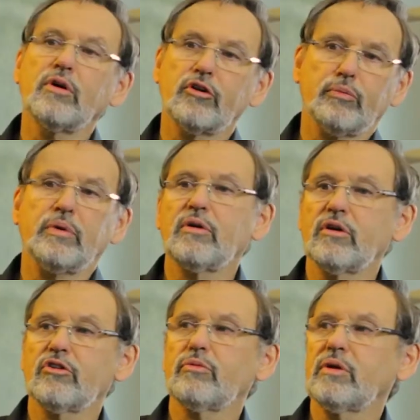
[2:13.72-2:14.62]

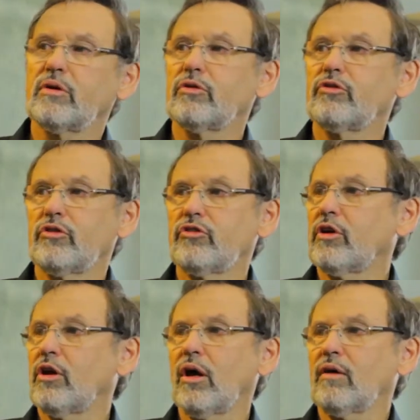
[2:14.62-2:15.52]
experience because there's a
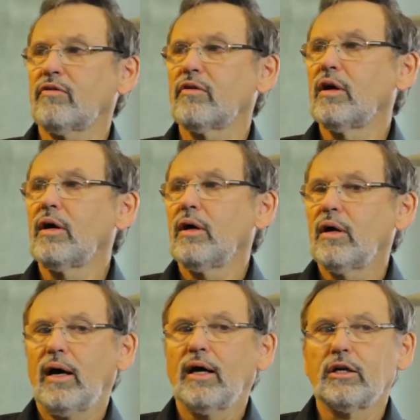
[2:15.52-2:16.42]
lot of
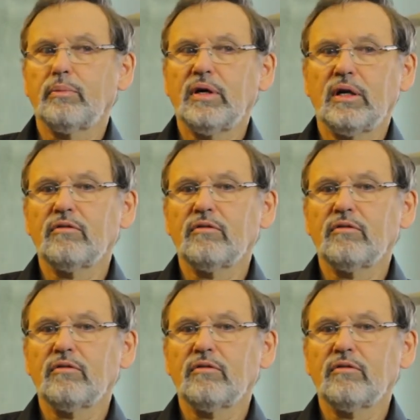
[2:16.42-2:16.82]
underpinning